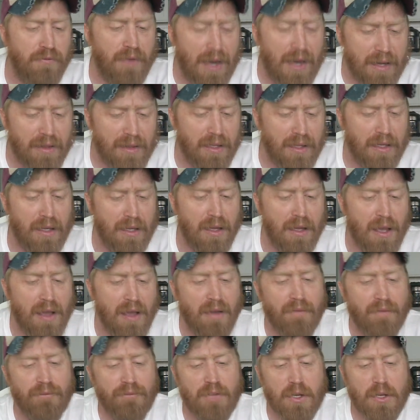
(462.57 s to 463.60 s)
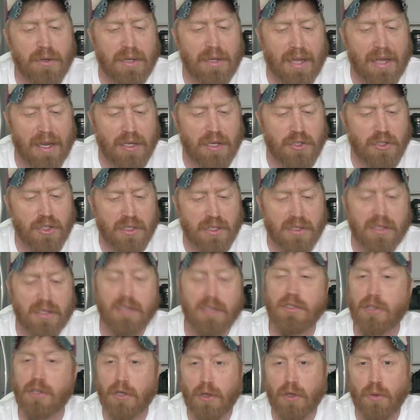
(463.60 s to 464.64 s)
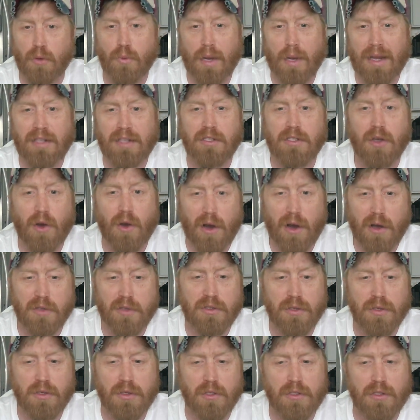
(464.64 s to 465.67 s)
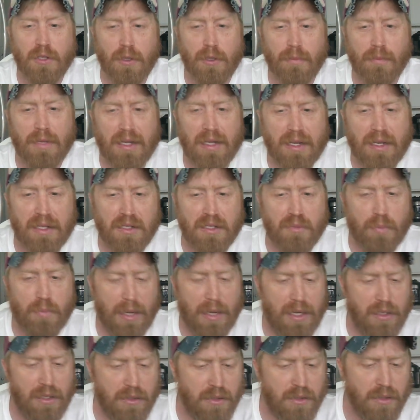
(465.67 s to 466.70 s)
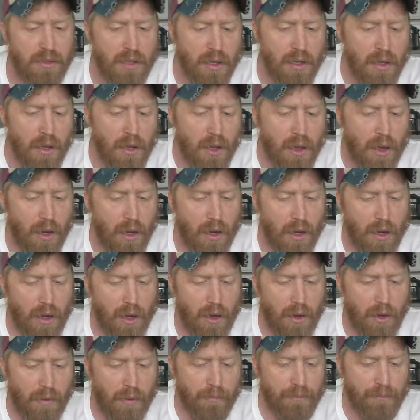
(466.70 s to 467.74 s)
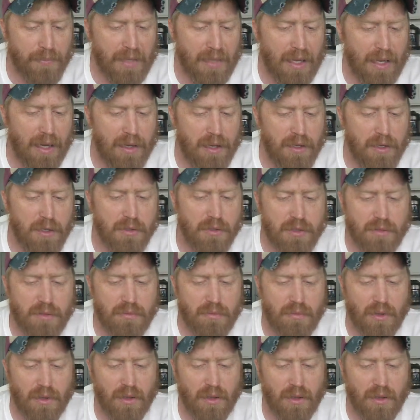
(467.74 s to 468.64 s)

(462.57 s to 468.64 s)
Finally, field gauges is a good way to also determine headspace. I used